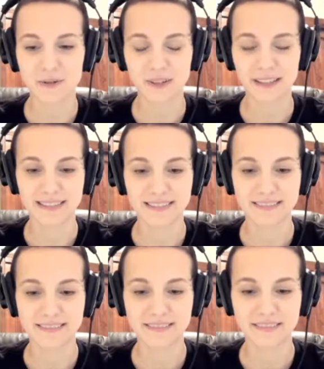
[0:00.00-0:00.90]
Like
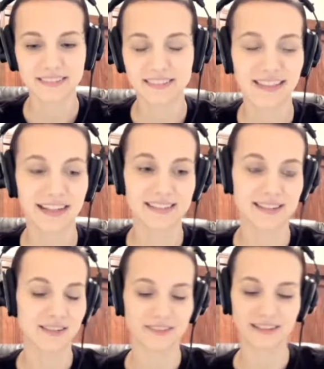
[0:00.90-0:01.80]
I
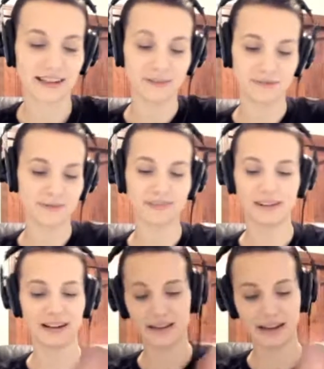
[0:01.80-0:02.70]
started like
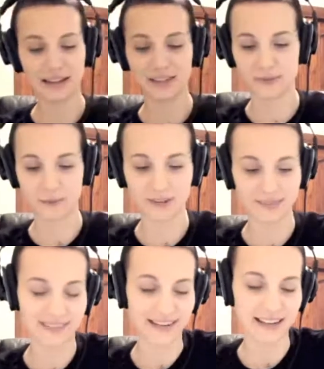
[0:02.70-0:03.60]
I just
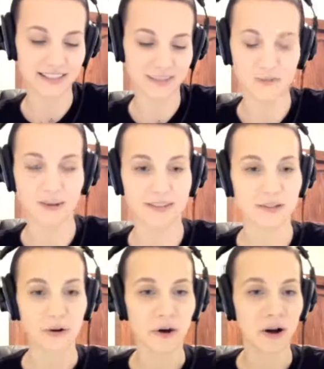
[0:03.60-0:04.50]
want to
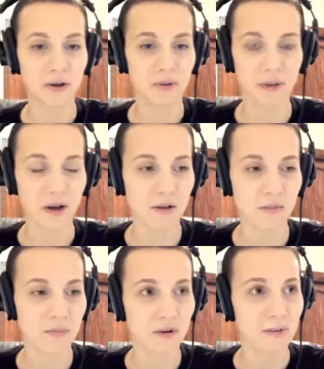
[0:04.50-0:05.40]
know all
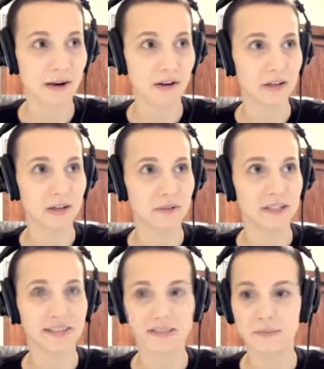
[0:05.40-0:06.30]
more about her. I want
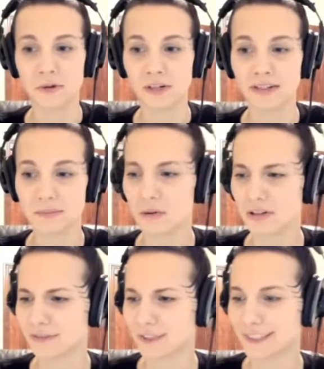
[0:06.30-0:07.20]
to see more of her.